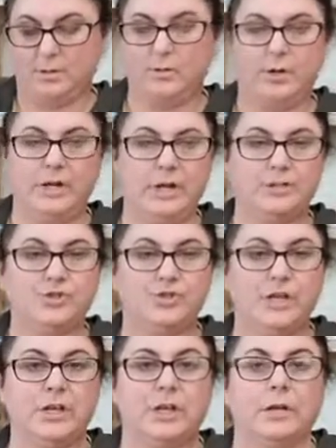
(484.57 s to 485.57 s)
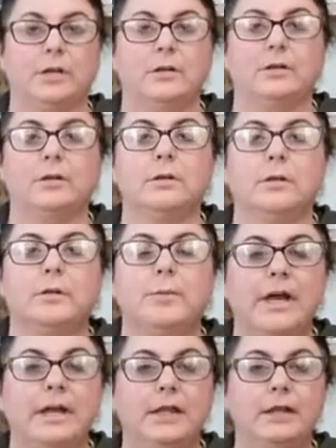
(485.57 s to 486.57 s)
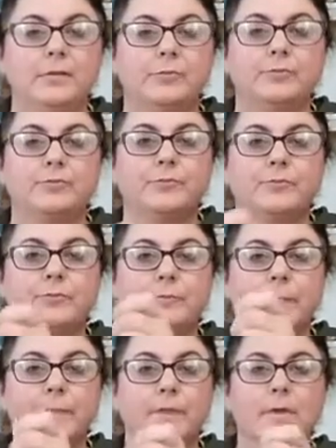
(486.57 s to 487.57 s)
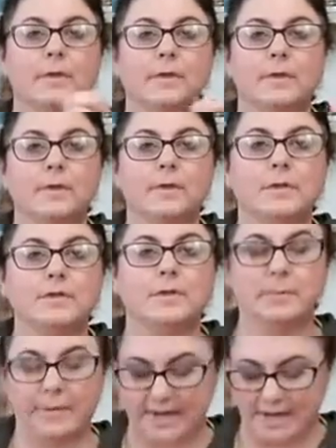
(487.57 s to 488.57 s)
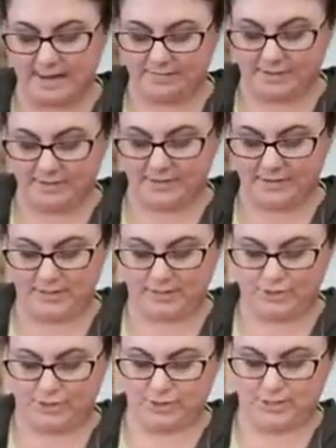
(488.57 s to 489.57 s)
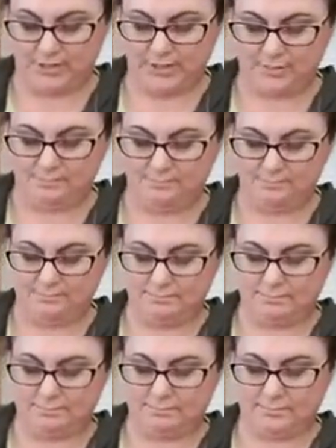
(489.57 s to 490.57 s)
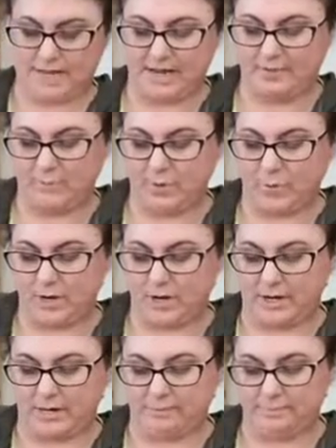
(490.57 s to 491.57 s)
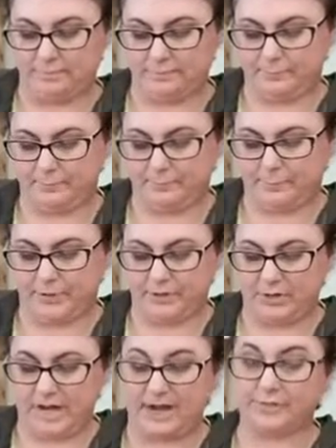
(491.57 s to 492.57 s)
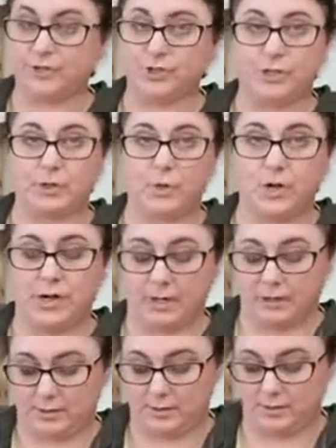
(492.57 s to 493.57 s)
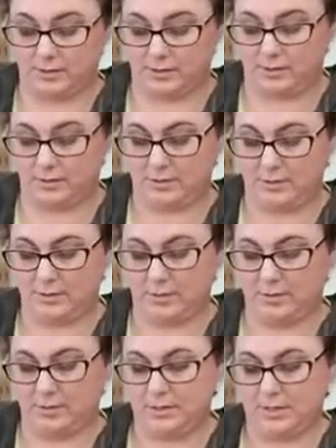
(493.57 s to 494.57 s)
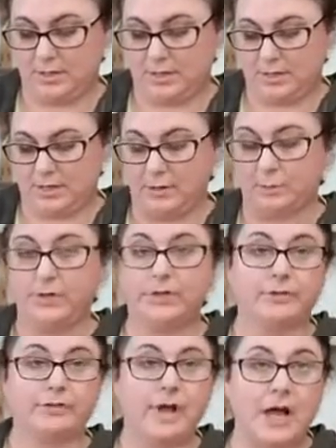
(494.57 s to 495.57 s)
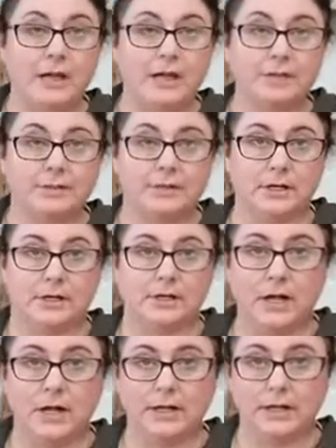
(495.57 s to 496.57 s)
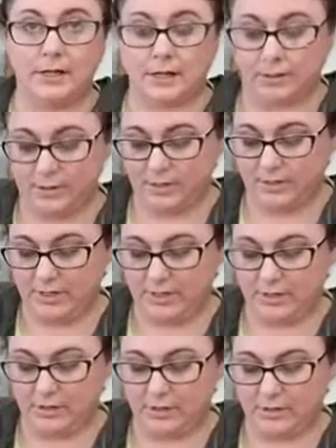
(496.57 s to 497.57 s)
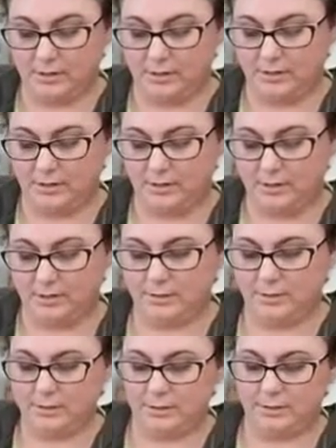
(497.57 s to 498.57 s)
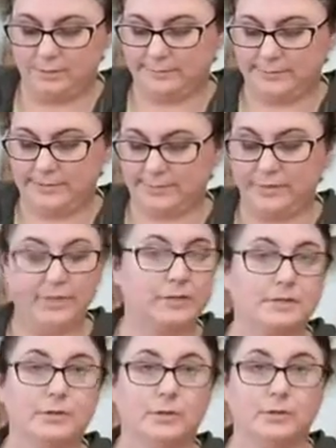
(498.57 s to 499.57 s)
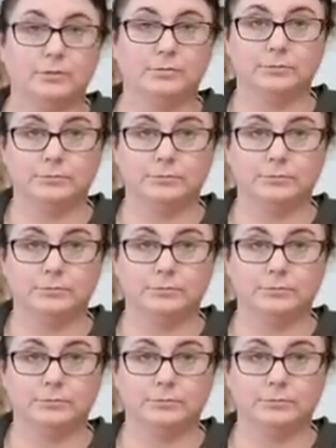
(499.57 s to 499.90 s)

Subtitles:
What are you guys drinking? Anybody? Does anybody have anything they're drinking? I have my wine, but you don't have to drink wine. I wondered if Hania is on. Hania, are you here? I don't think so.